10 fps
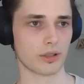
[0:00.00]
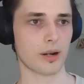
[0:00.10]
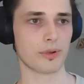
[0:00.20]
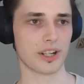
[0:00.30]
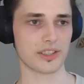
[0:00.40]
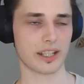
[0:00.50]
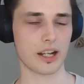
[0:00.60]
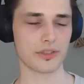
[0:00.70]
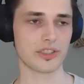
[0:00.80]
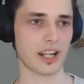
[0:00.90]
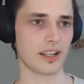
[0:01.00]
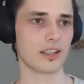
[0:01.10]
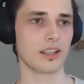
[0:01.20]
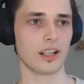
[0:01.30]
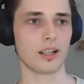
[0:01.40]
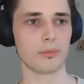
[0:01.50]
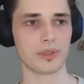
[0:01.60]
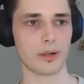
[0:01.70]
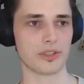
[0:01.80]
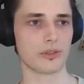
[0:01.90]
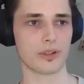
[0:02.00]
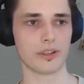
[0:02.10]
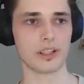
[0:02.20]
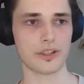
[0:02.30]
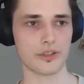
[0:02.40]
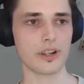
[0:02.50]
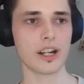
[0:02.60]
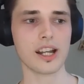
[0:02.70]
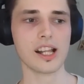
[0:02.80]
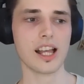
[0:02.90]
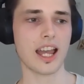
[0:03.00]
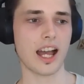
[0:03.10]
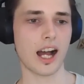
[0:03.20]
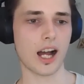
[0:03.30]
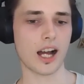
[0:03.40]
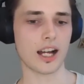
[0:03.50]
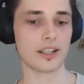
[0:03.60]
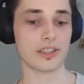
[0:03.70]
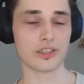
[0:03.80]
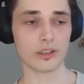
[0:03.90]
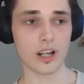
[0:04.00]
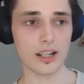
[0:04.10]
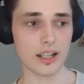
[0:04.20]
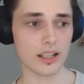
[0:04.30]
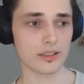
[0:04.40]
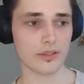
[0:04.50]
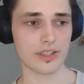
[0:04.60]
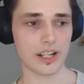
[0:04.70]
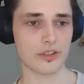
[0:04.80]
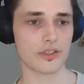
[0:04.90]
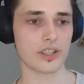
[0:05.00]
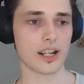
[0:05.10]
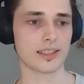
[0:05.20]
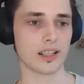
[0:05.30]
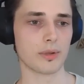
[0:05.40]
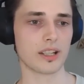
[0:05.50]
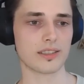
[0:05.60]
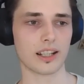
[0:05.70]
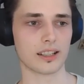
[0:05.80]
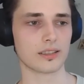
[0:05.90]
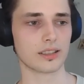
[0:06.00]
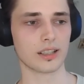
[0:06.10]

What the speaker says: compressed account state that was stored on the ledger. The Solana transaction size limit is like